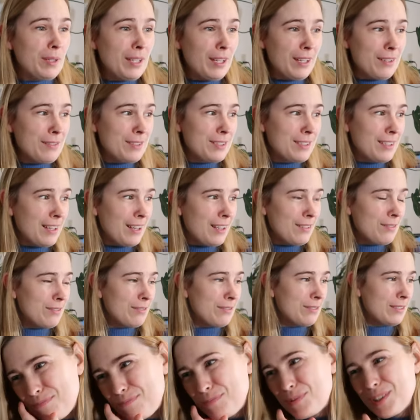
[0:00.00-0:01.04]
a lot of stuff
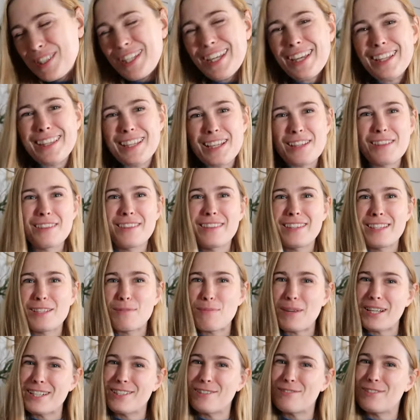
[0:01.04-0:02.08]
but yeah, then this
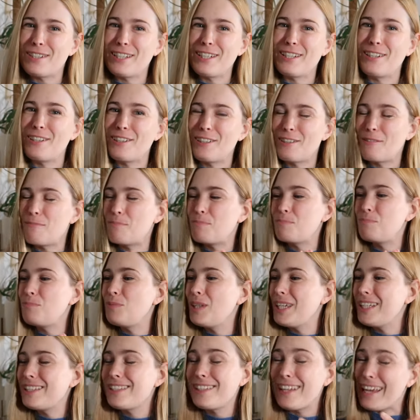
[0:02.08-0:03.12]
makes a really good
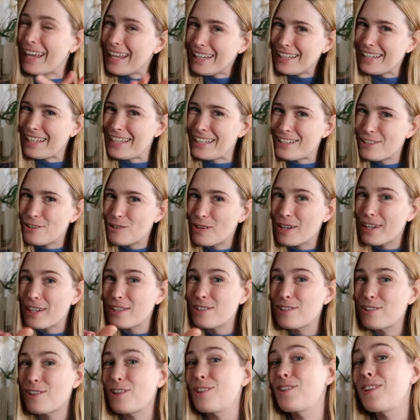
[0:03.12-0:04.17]
place to end it so I can
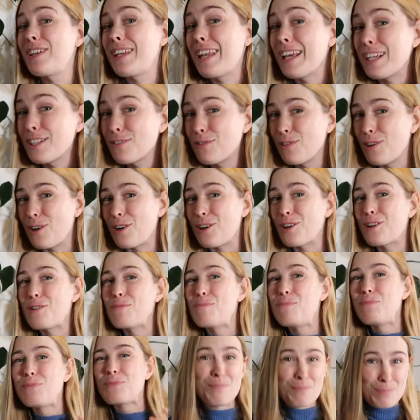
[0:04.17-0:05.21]
start the next vlog
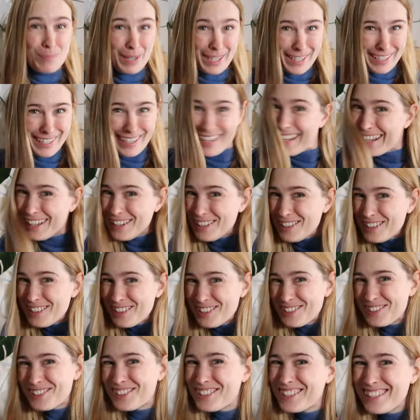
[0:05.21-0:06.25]
packing all the
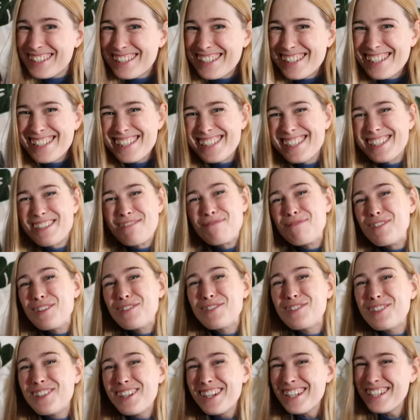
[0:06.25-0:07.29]
orders
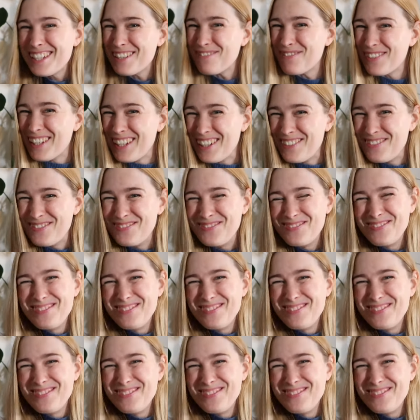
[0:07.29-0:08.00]
before I ship them.